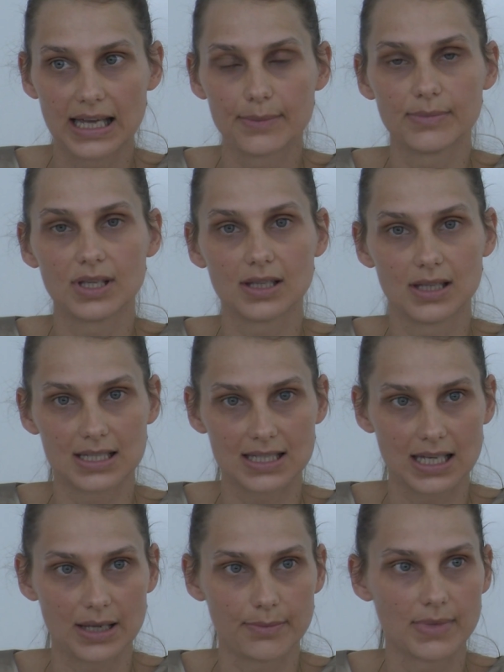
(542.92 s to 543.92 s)
them in the
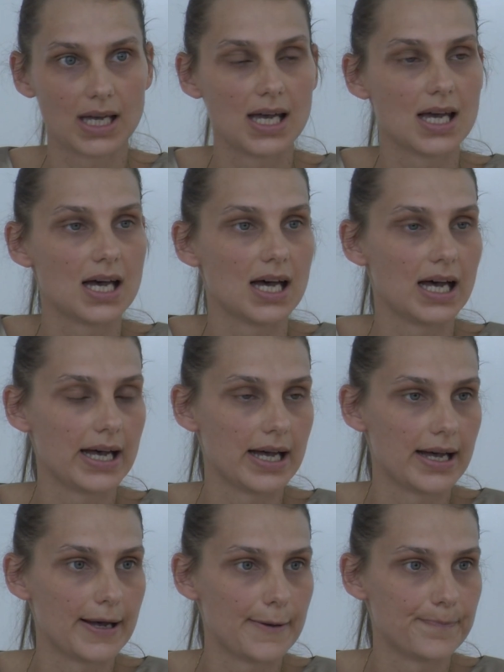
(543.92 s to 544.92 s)
same
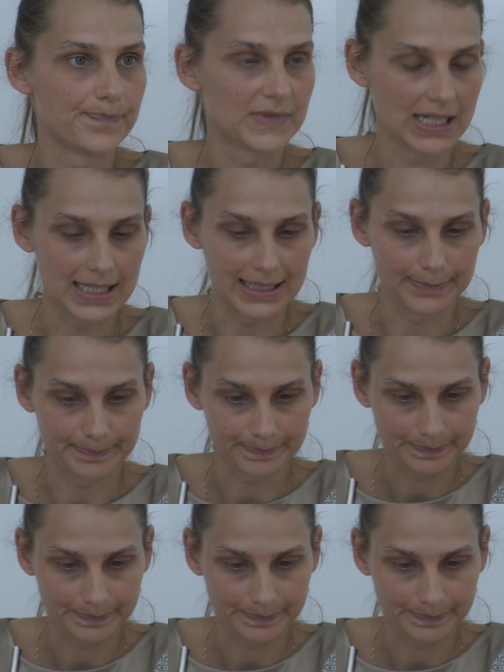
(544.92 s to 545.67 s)
time.